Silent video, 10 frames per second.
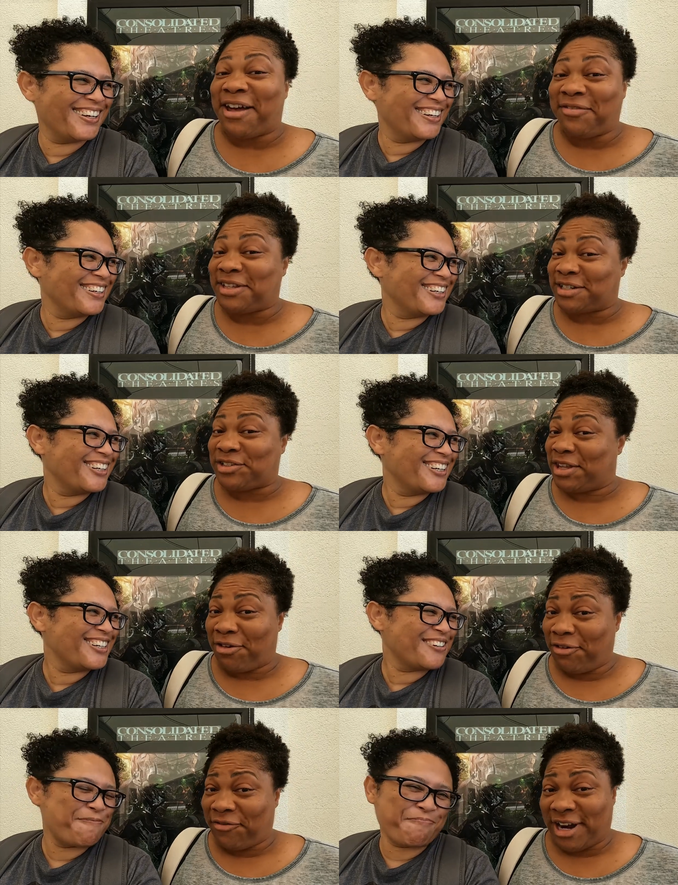Speaker 1: love
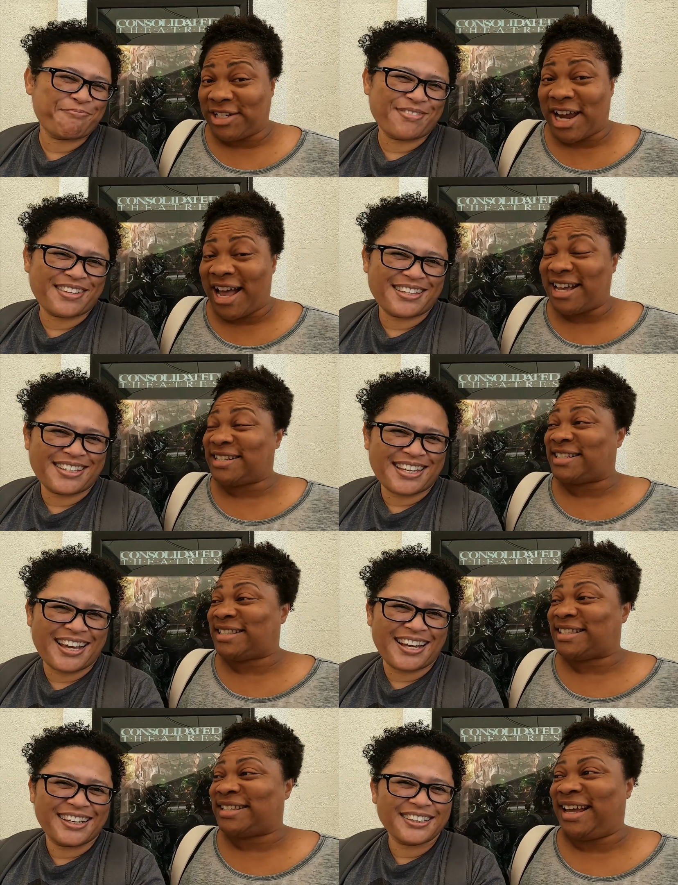the whole franchise.
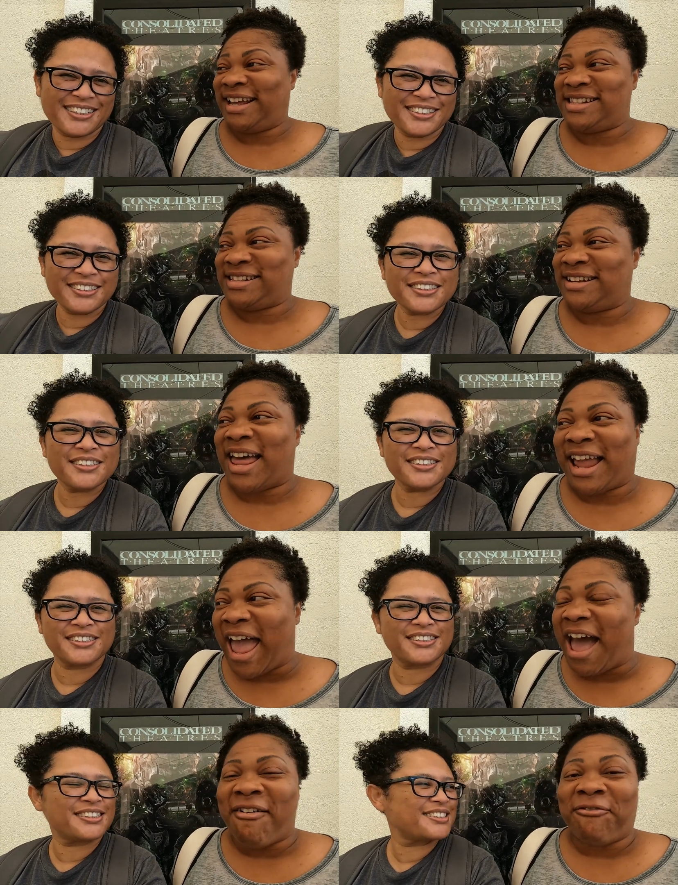Yeah. And like
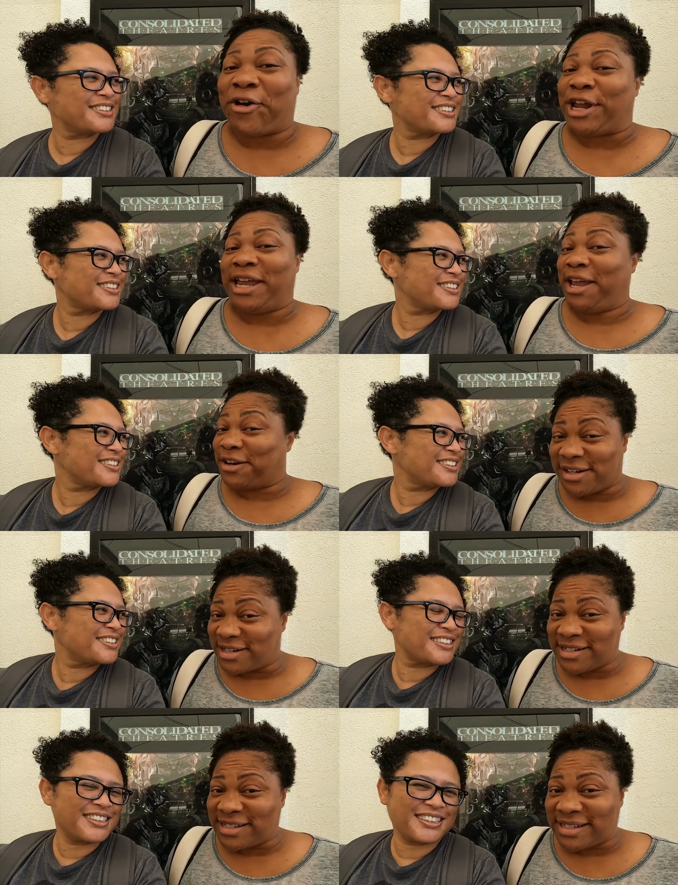have for
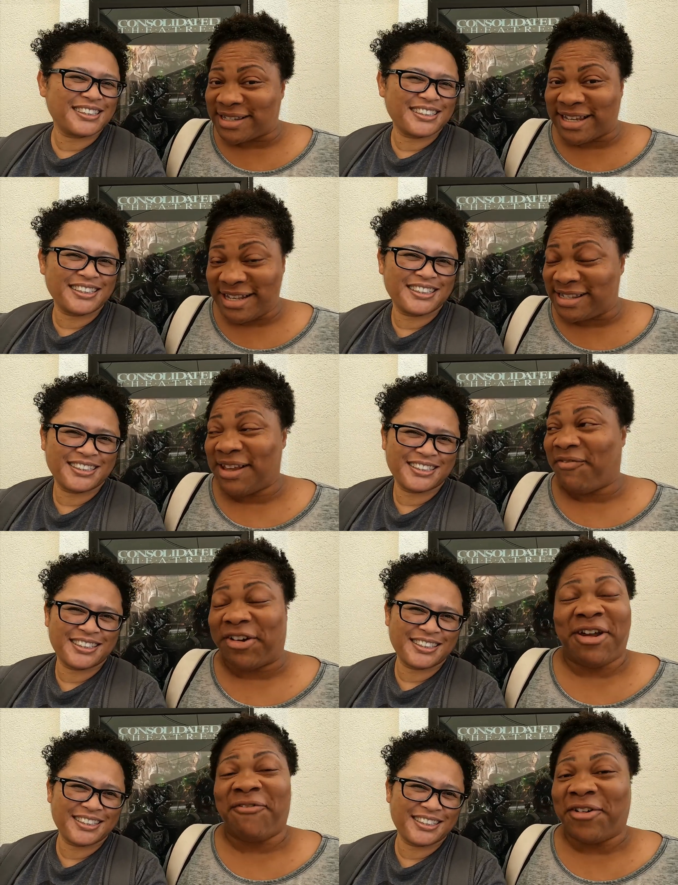years since the very